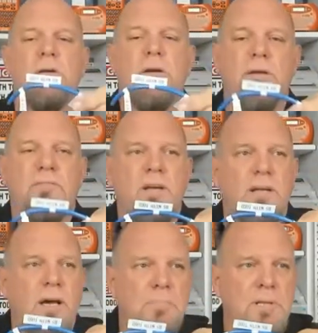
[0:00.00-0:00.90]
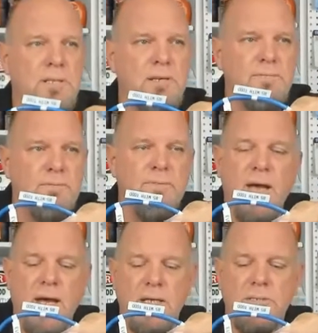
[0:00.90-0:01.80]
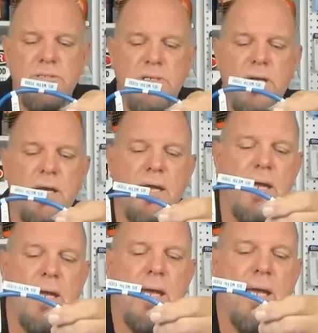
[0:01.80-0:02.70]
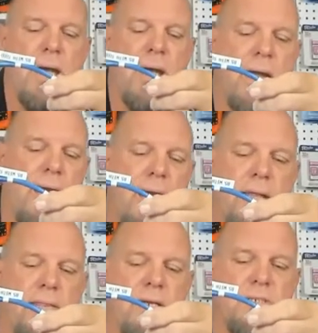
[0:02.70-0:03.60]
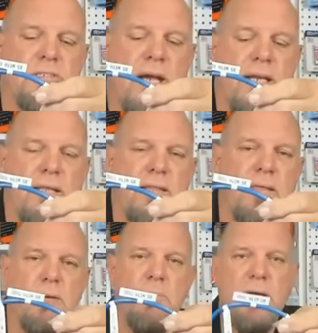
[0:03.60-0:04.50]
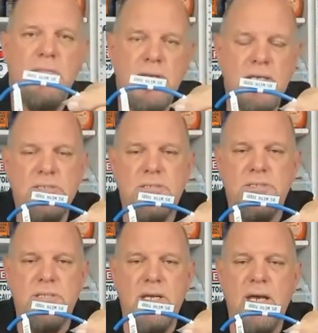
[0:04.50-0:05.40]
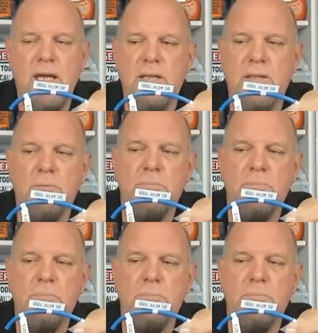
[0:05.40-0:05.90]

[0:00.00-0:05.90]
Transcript: couple of different flags. And the exciting thing about this is that they're machine